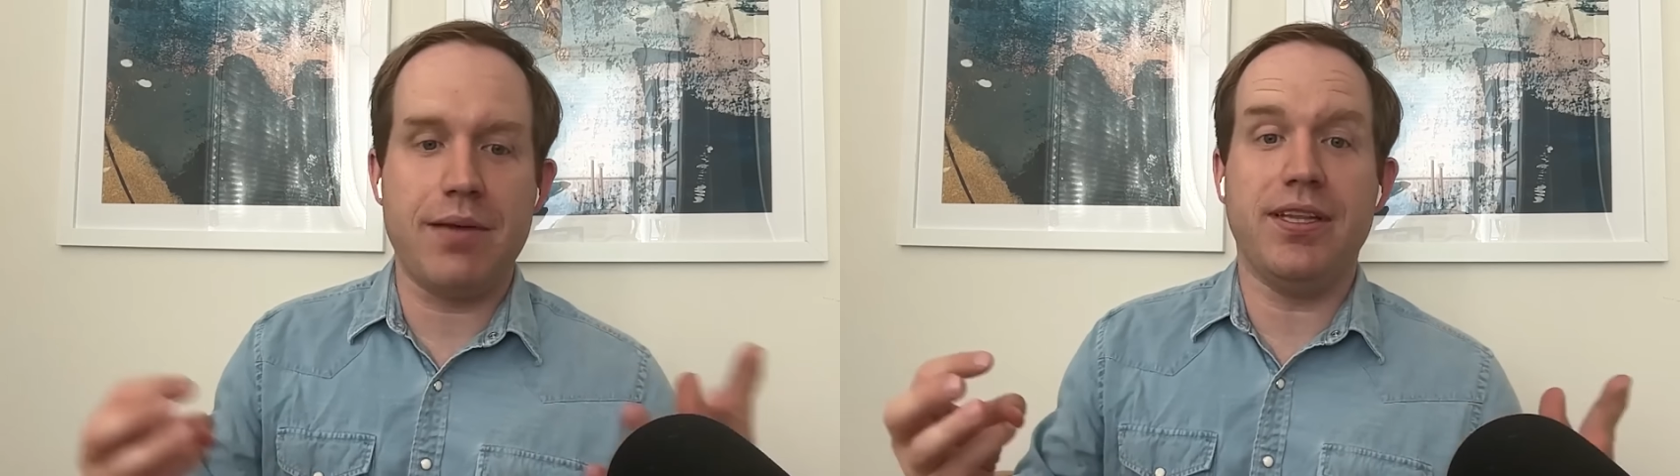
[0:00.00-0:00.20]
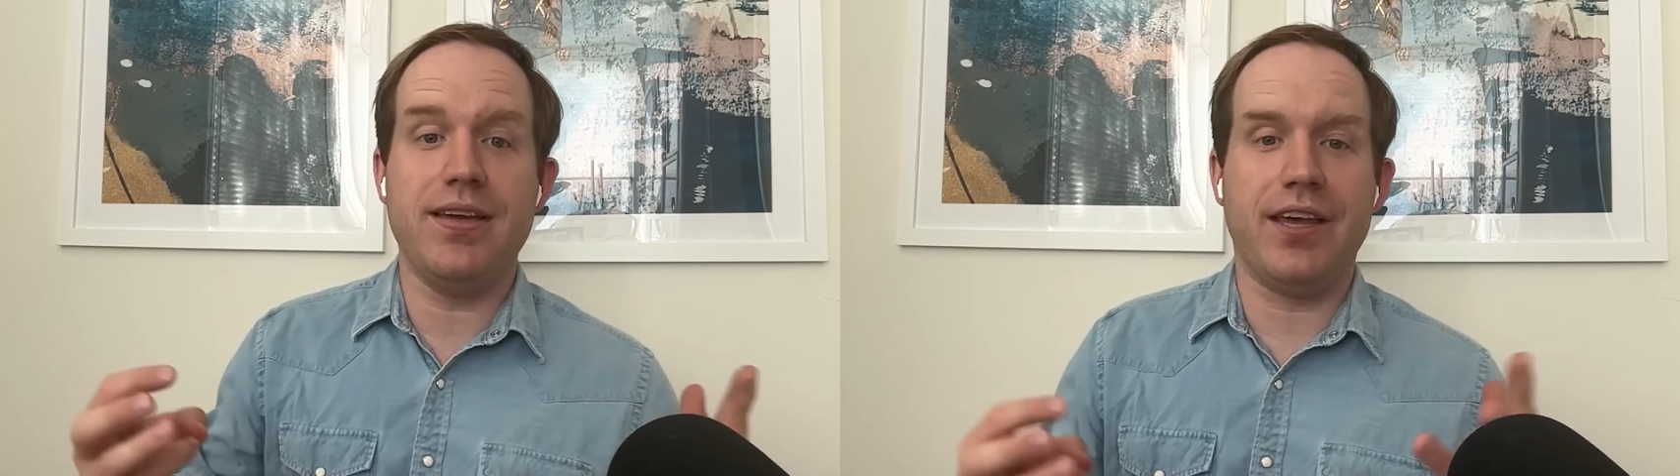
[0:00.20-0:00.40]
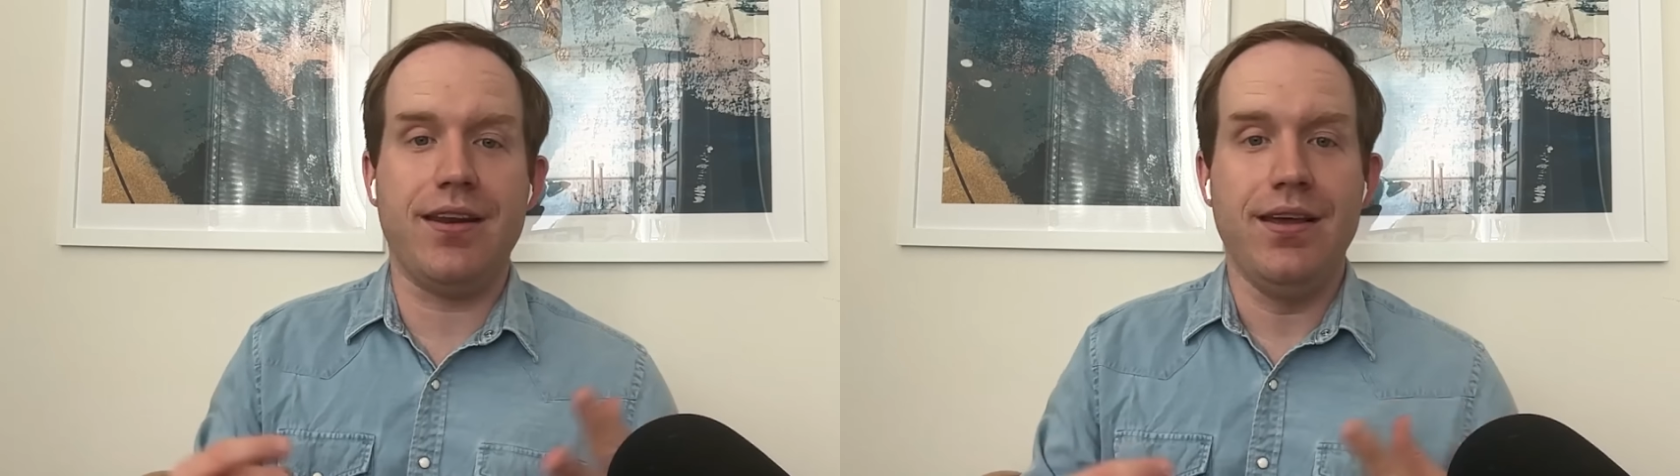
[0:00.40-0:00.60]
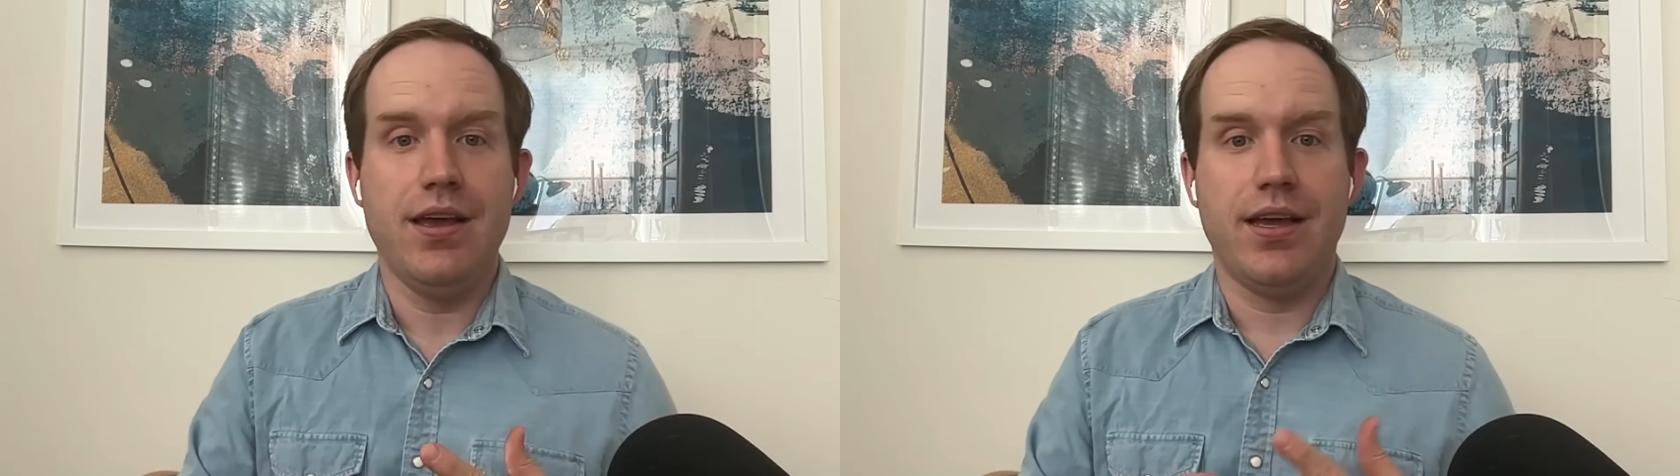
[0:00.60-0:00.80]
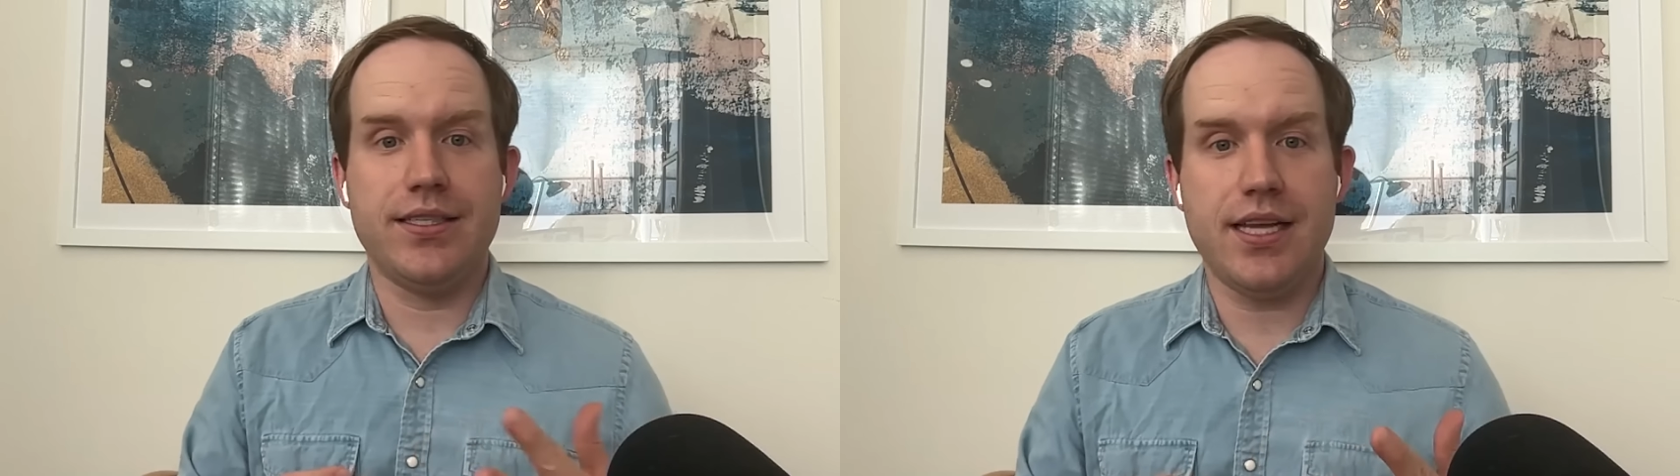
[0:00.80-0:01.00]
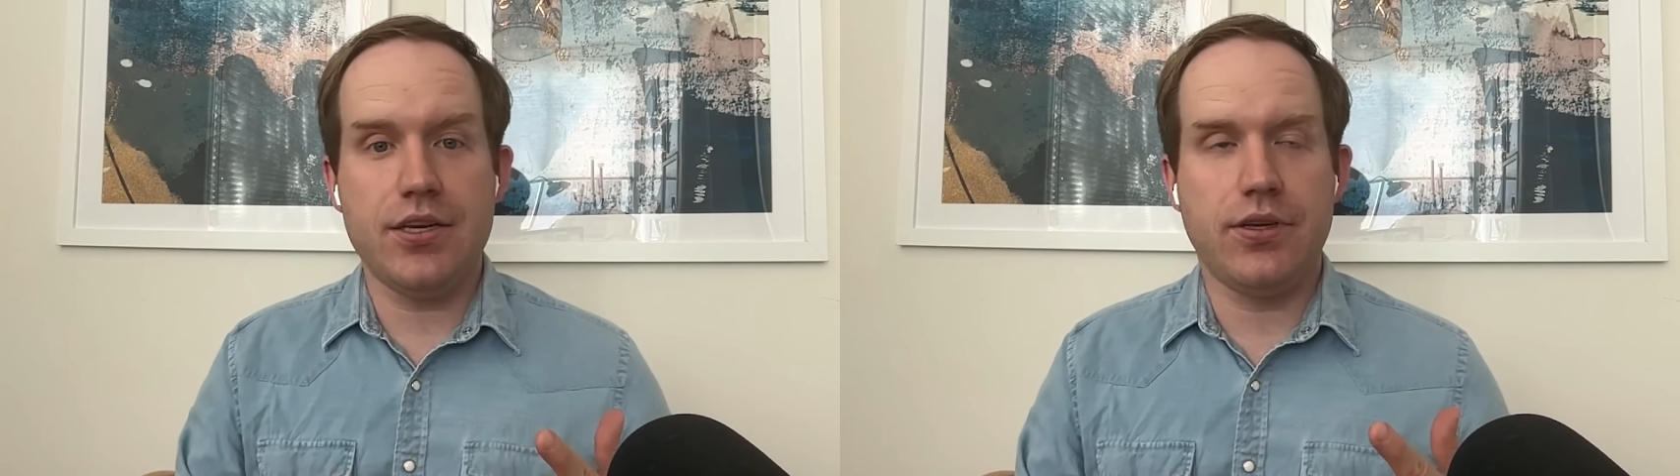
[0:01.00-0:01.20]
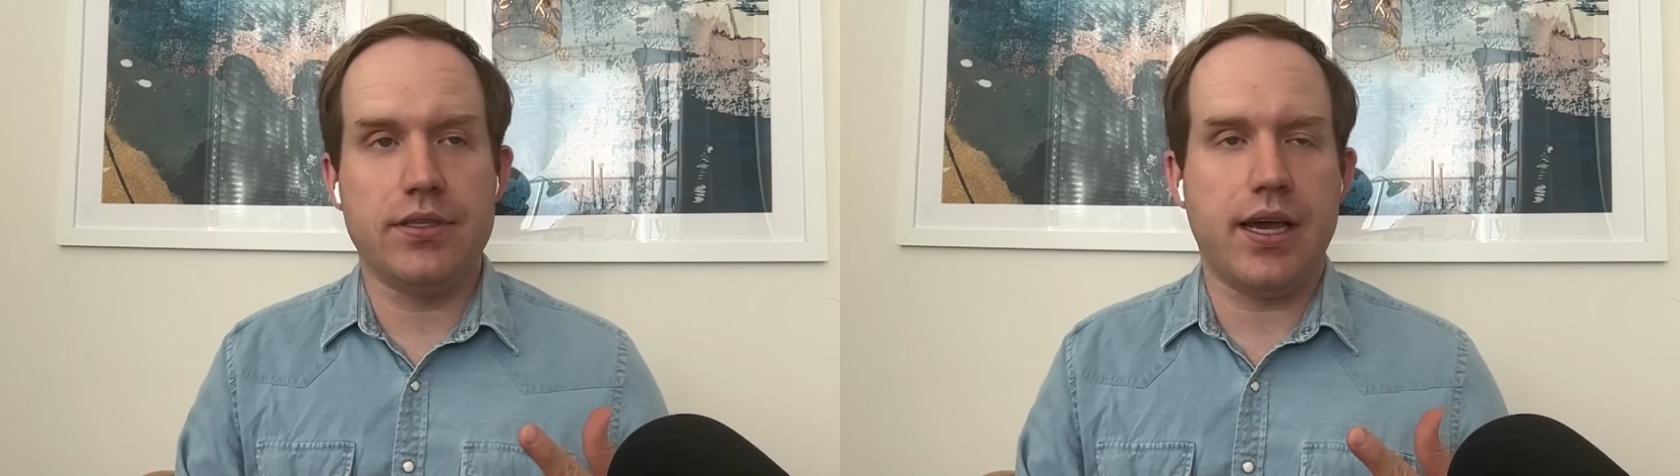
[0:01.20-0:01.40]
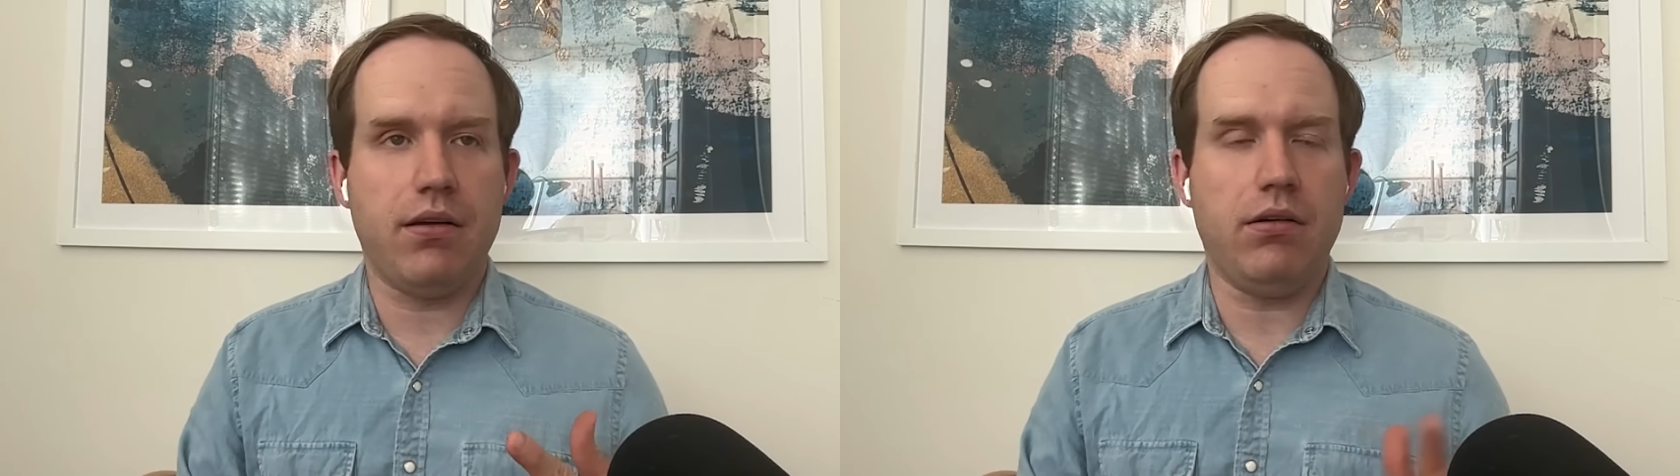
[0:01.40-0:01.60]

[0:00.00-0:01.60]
believe in. And instead you can say,